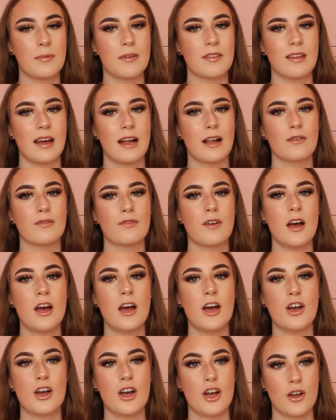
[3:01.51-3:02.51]
myself
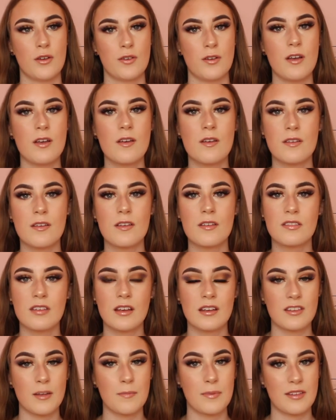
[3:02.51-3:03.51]

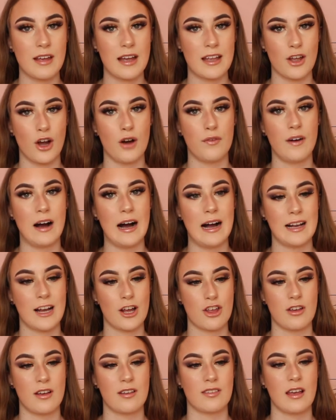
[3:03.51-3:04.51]
60% off
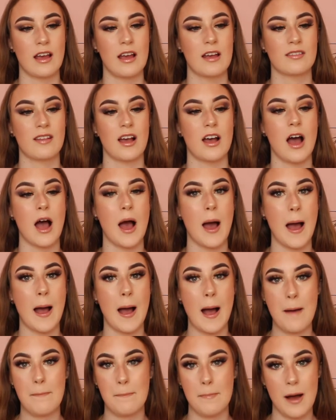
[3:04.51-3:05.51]
eyelashes is
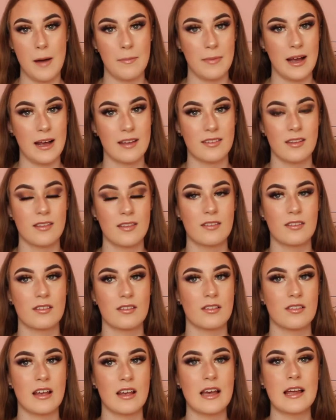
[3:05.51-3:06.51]
um, amazing
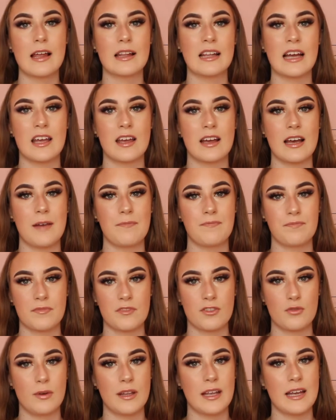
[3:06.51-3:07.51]
so say like you get
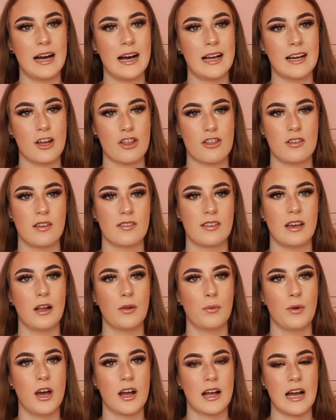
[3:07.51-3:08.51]
20 eyelashes
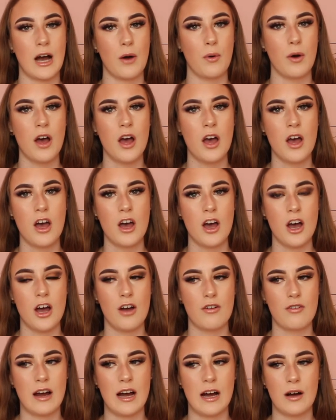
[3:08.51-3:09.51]
that'll work out at
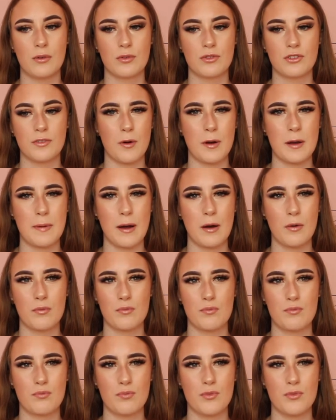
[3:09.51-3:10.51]
around probably about